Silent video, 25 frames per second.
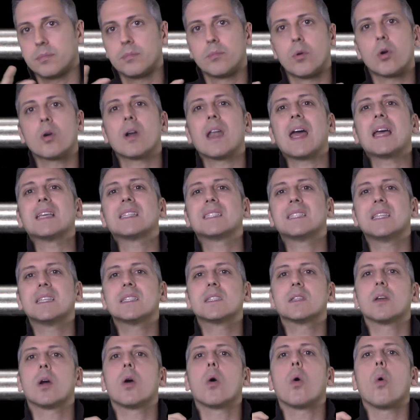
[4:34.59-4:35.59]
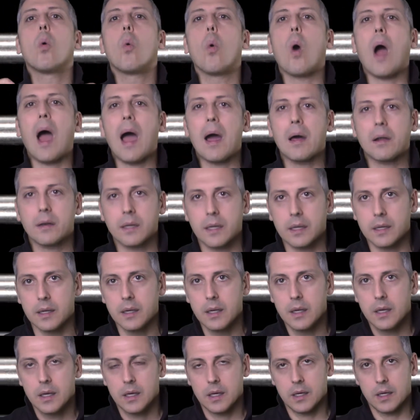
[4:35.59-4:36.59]
or less is
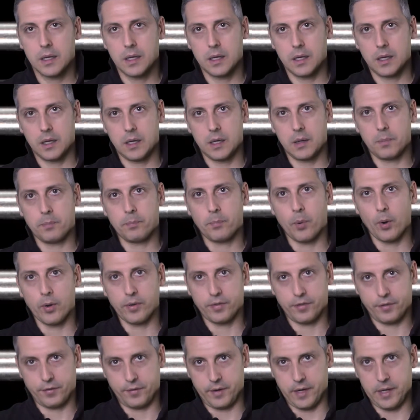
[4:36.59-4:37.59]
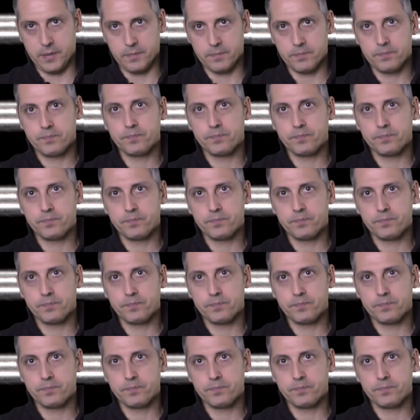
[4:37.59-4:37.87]
1.3.